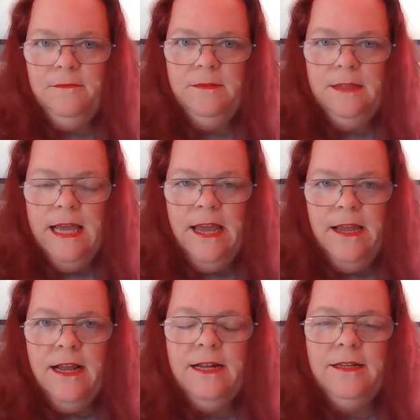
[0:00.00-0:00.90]

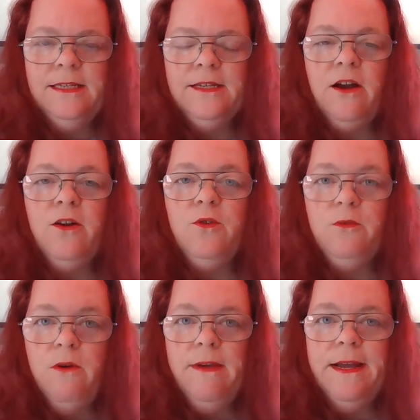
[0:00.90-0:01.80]
thing and start
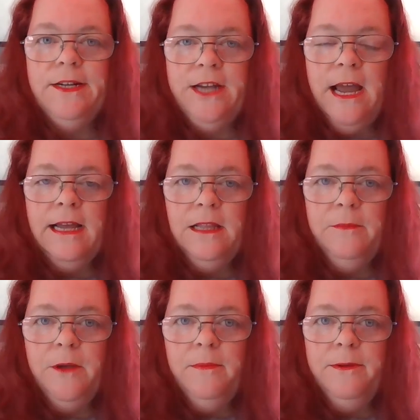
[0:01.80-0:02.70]
growing a
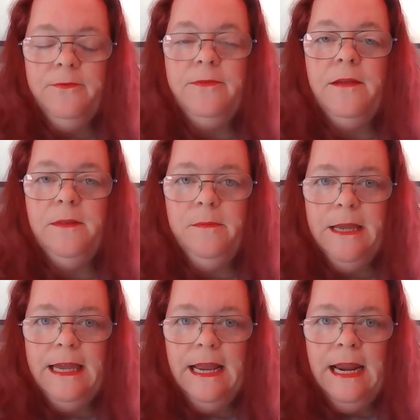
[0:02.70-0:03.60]
jack-in-the-pulpit from the
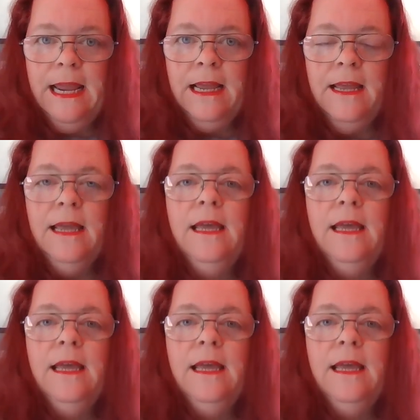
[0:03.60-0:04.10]
beginning,